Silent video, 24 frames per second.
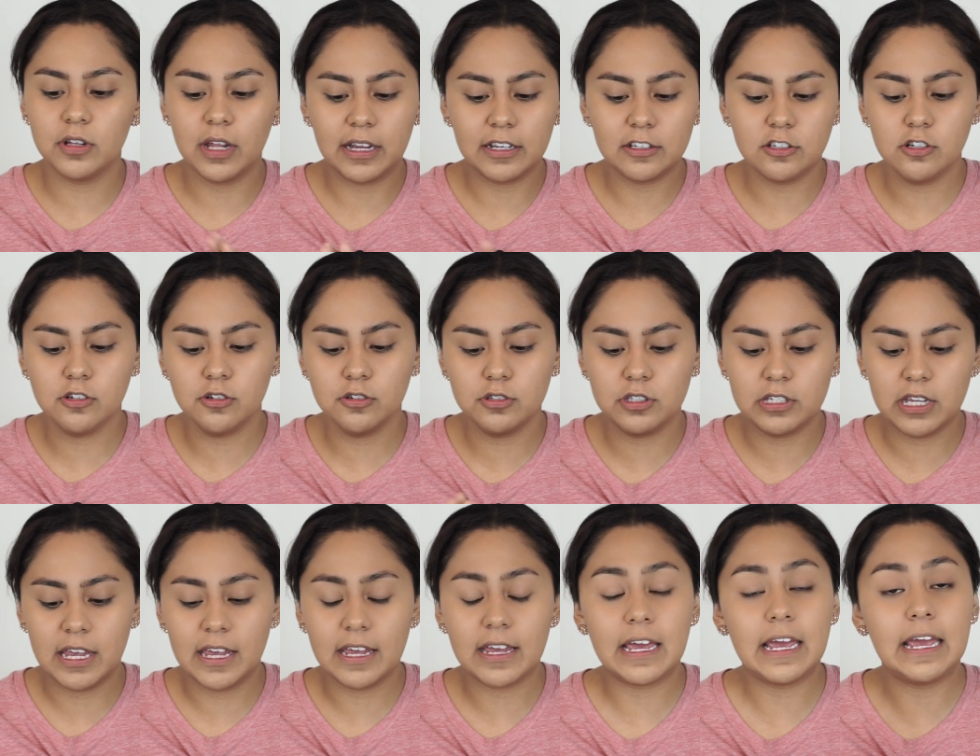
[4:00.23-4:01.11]
like to
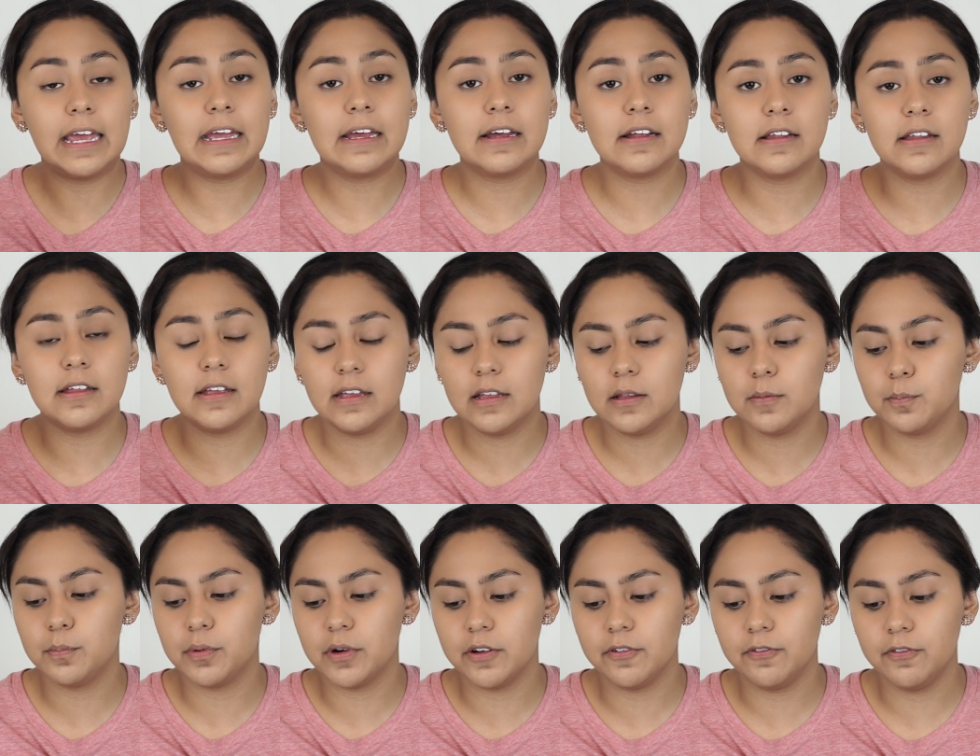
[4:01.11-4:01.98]
take a
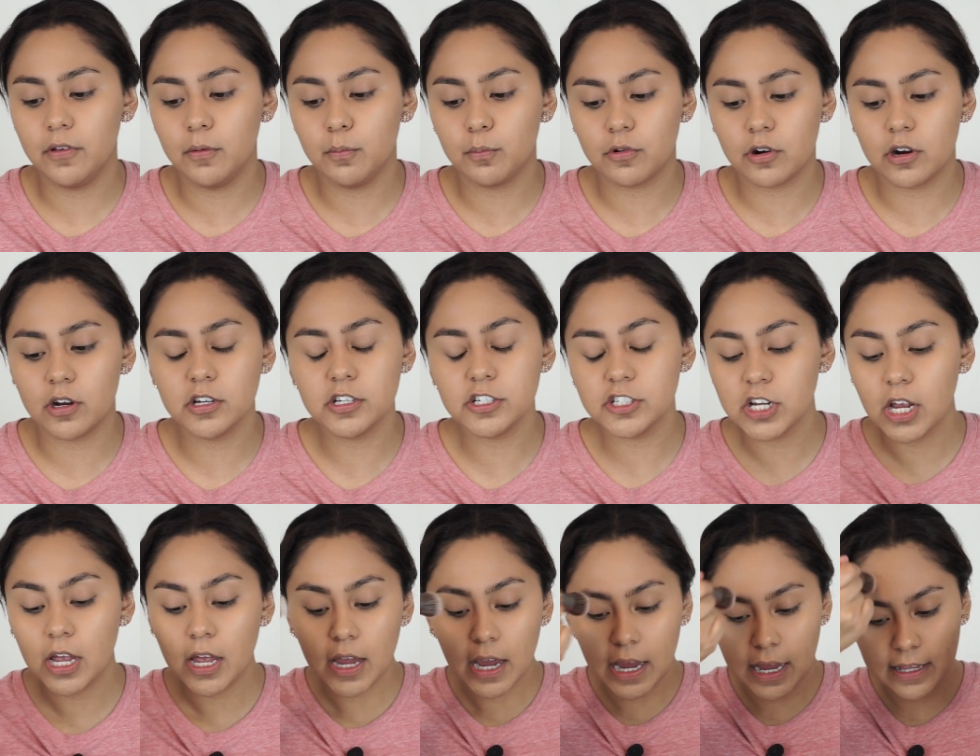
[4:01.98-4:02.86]
clean buffing brush
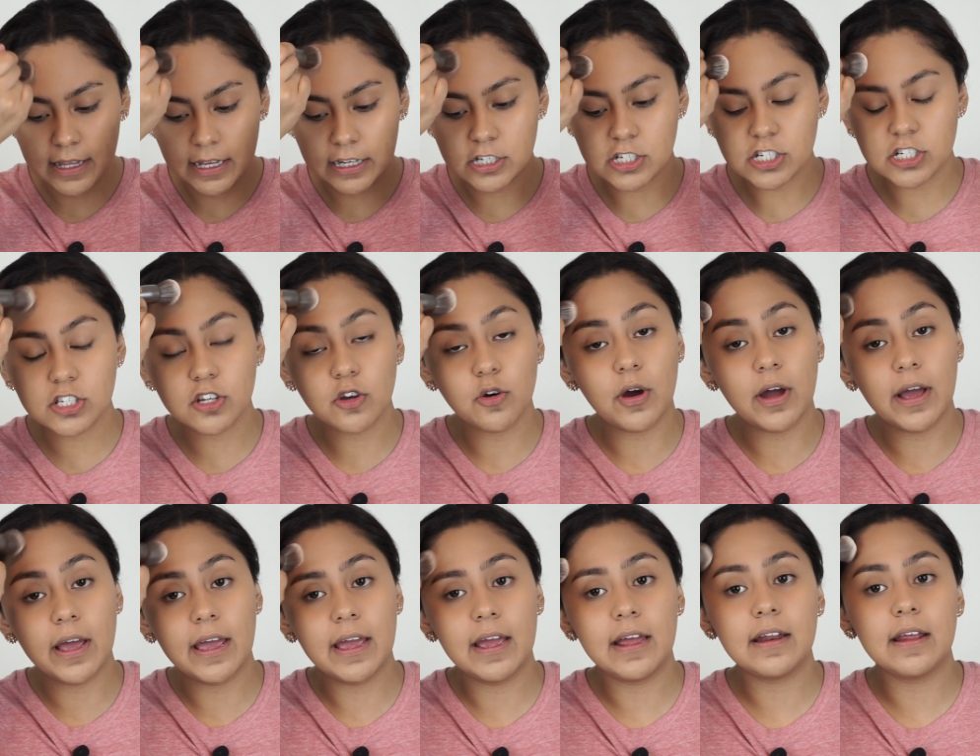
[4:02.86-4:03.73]
and I just go
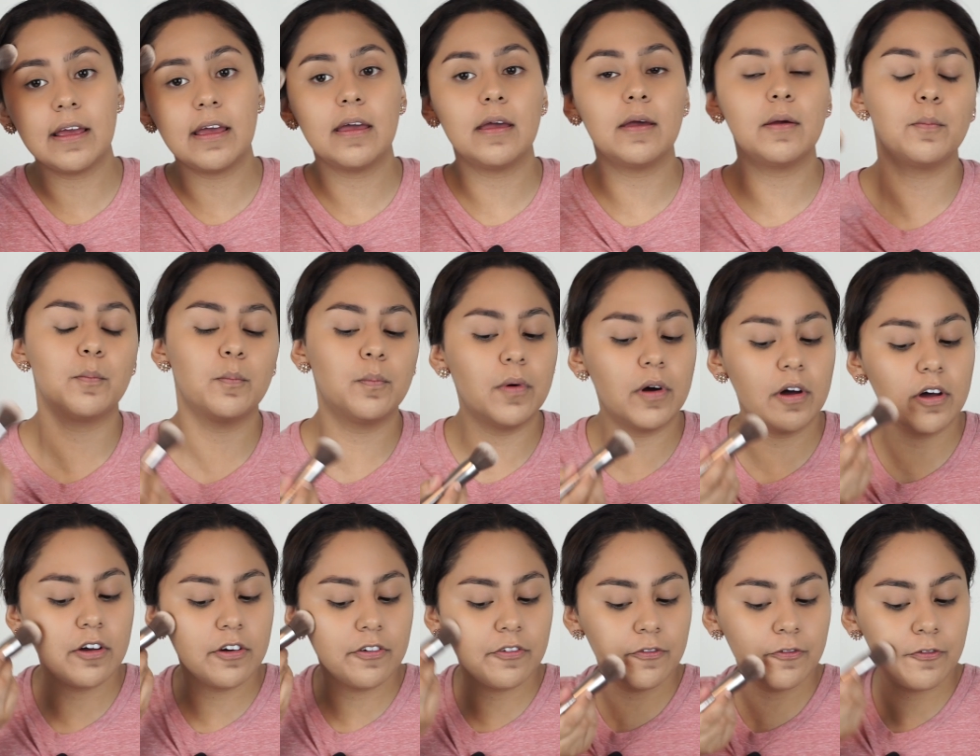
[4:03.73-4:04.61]
ahead and
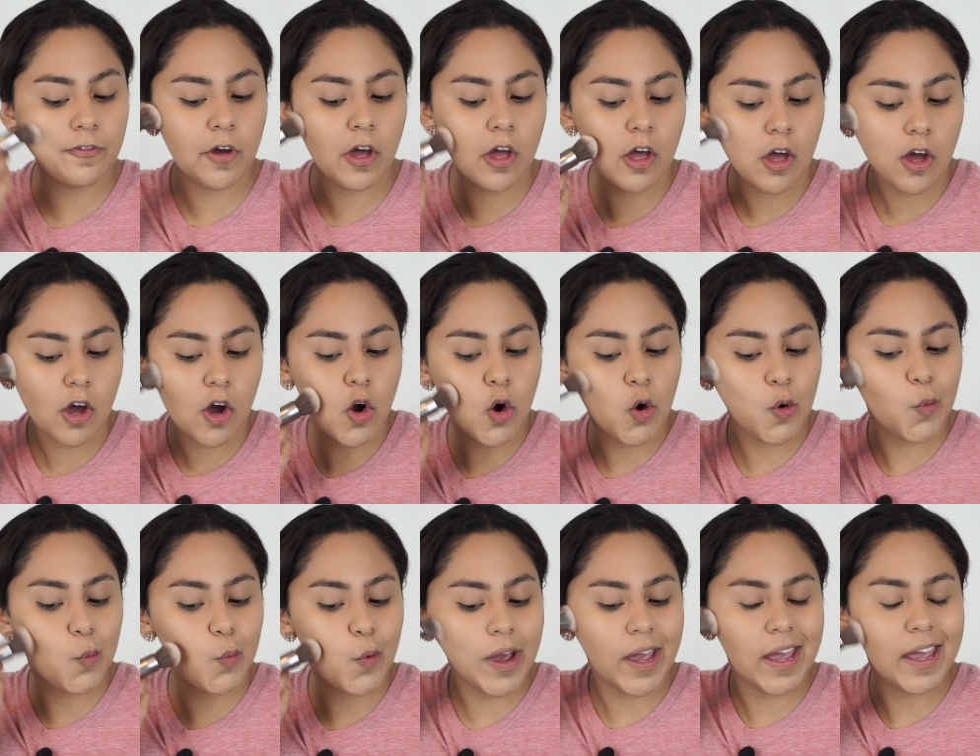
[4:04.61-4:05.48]
buff
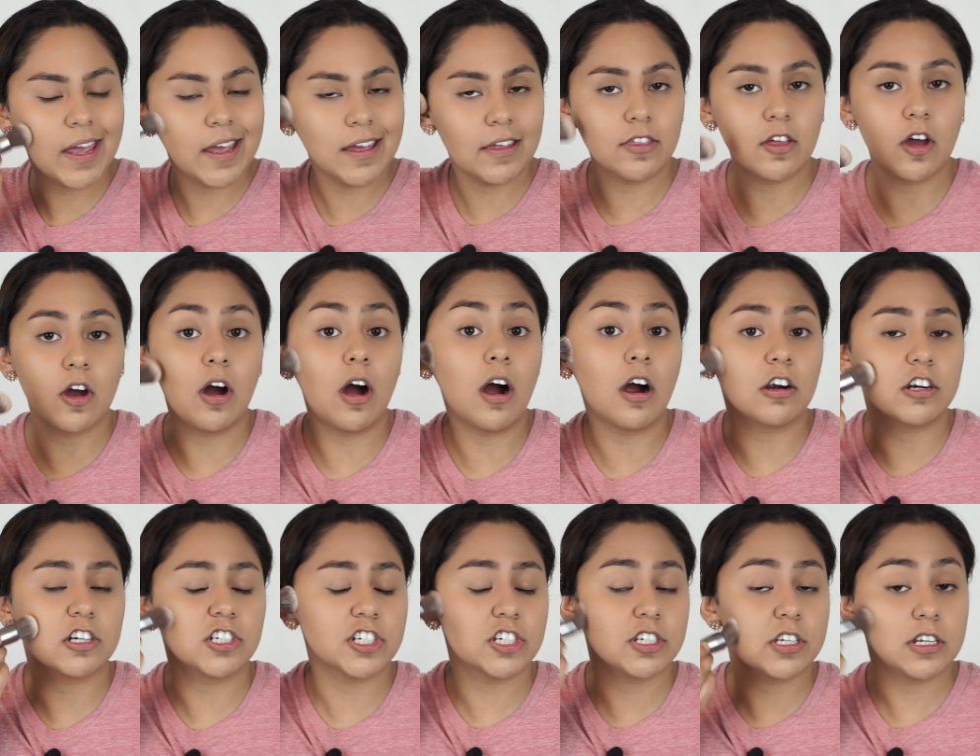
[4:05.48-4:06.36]
away the
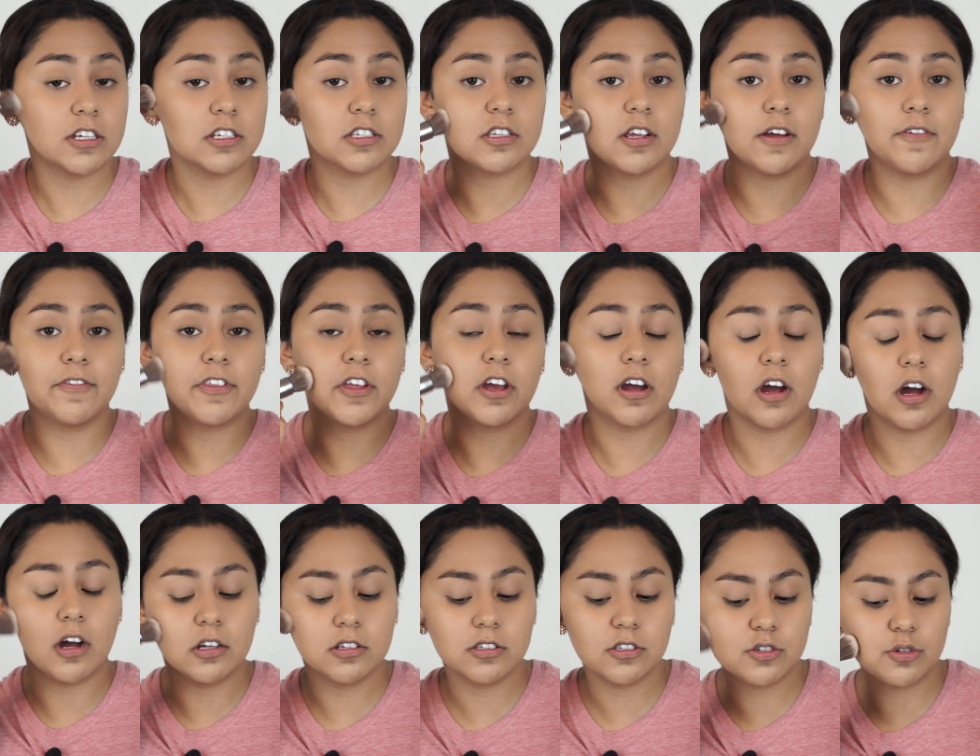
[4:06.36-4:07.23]
harshness of the
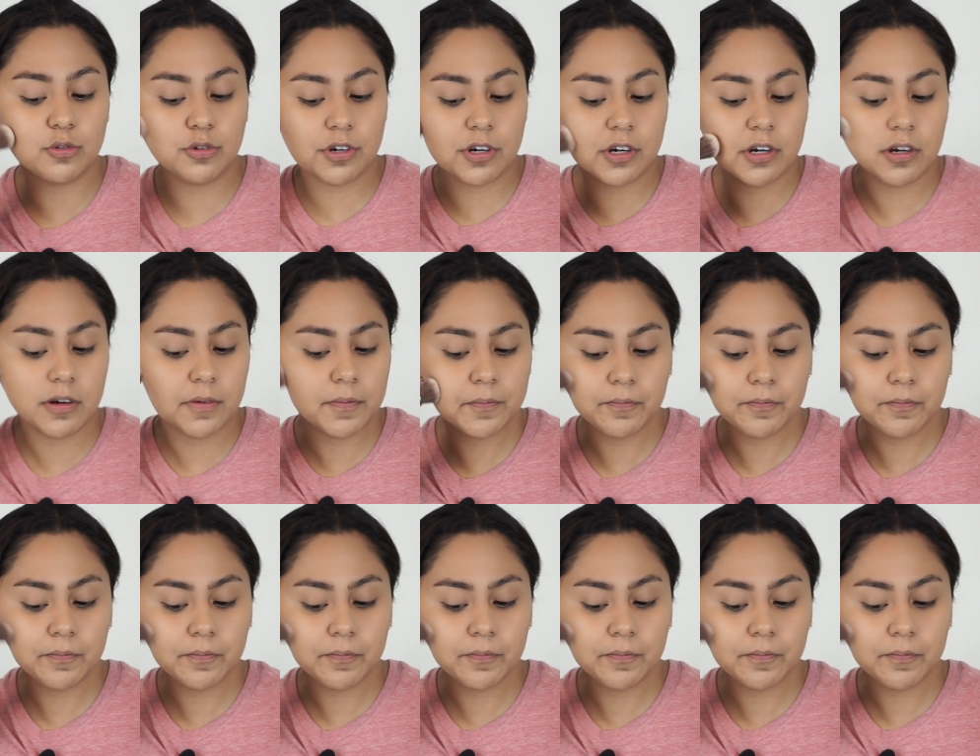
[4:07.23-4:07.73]
contour.